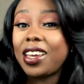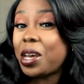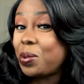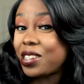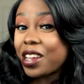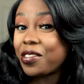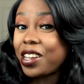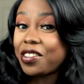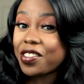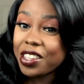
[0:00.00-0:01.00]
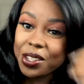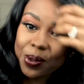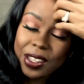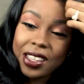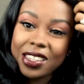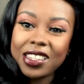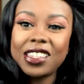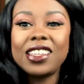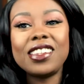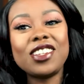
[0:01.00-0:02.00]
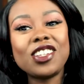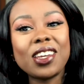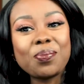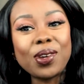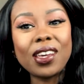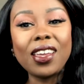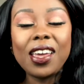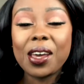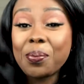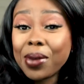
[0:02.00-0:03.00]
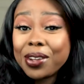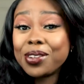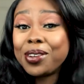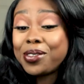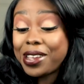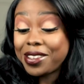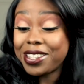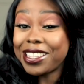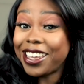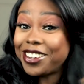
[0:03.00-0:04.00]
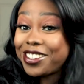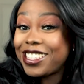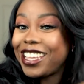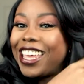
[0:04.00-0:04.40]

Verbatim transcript: Hubby's not ready for this one. He hasn't seen this yet, but I'm about to go downstairs.